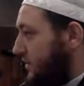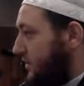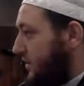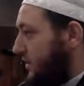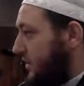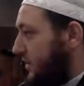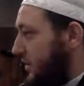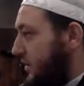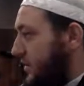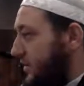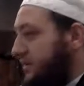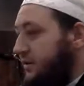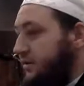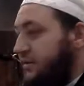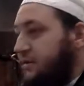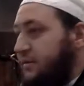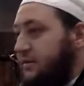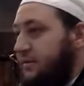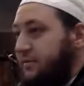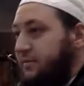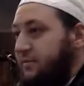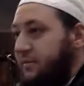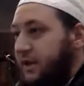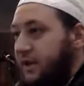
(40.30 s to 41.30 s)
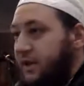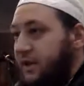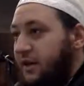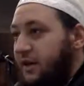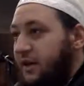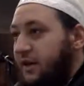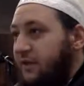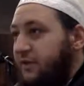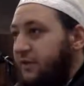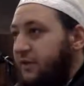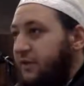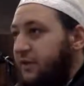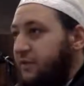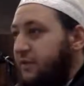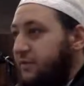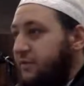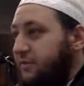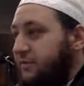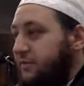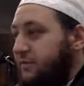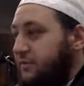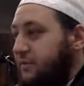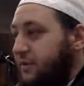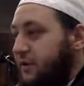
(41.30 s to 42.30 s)
Again, barakallahu
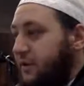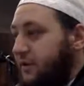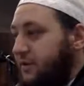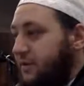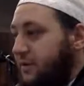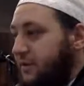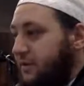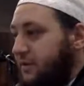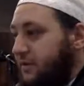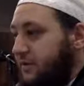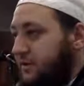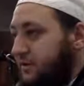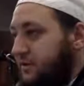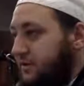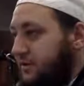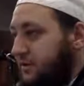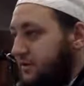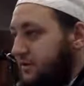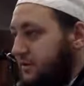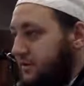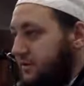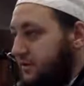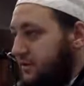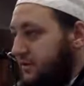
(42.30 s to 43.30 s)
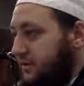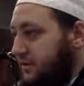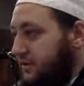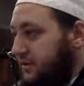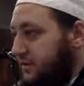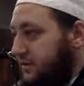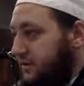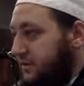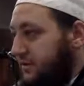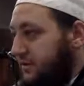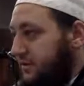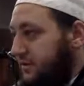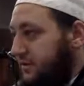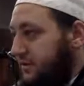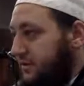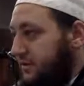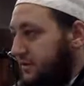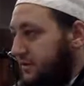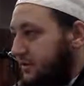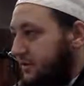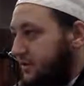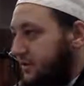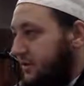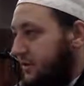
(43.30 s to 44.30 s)
feekum for coming
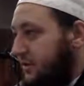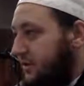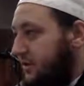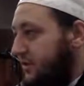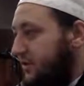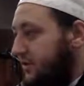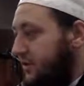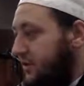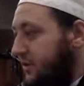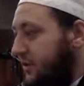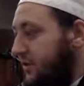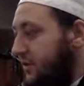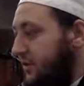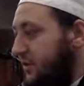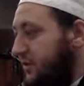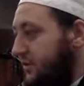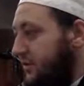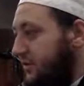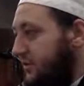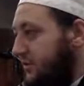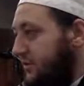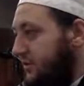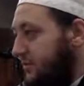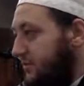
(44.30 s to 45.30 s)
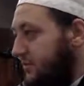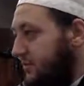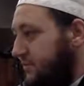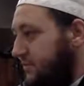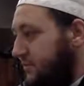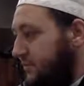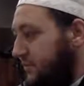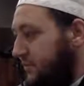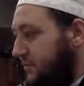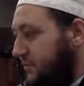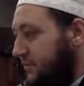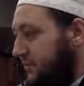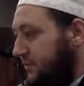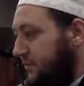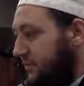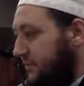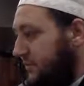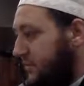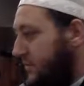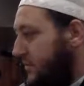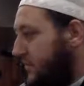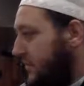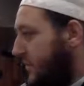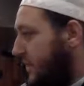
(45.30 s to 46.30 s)
to this series.
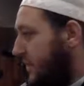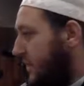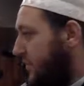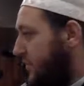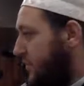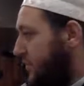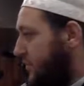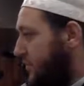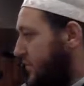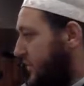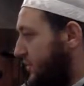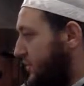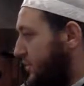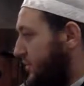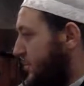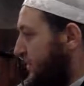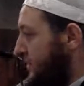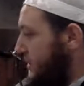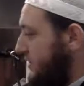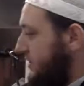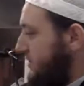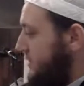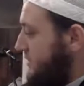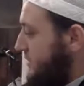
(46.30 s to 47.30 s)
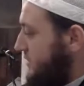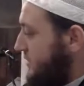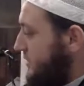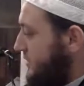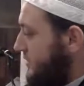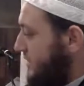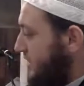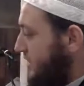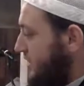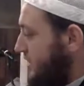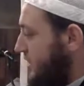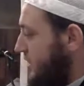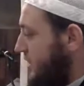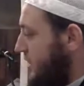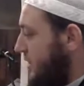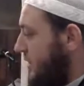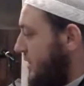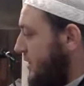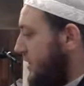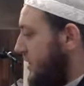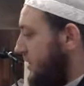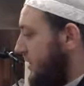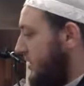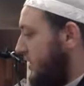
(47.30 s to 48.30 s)
I'm sure everyone is
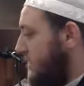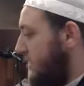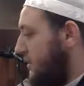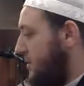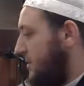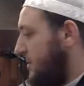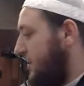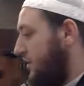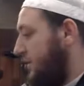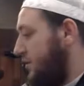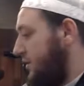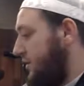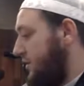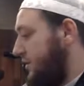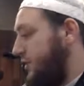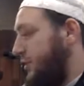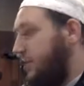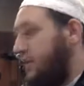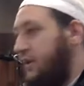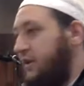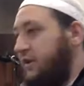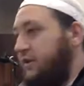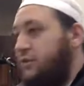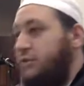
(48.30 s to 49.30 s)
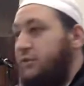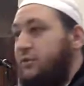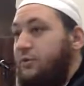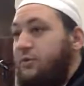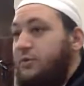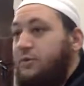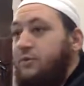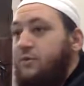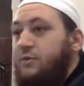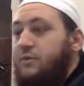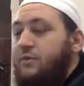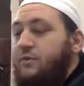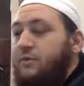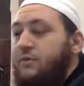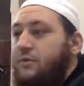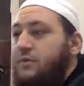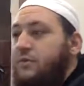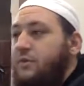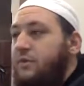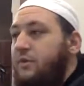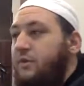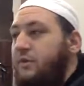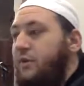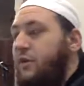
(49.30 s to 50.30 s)
yearning to
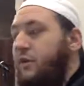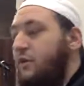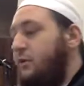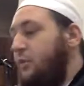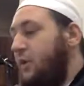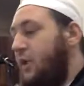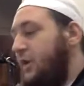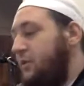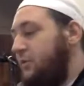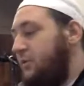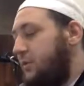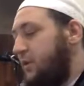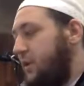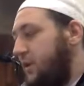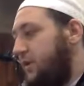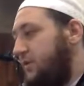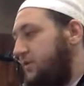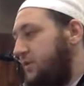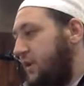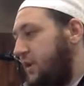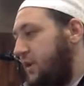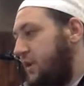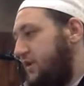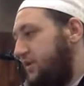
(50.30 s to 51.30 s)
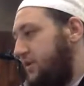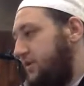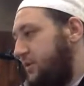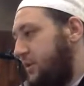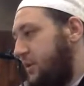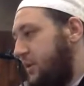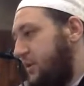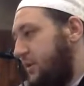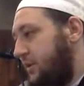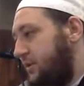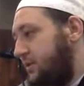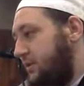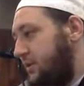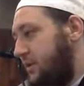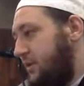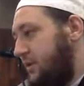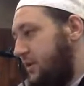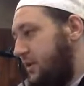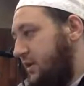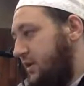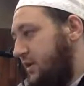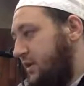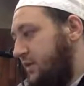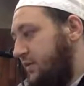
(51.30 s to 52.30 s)
know how to love Allah subhanahu wa
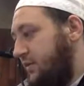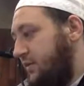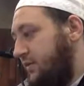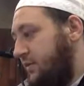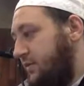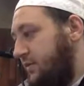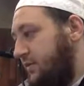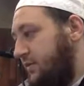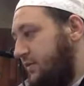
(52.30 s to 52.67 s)
ta'ala.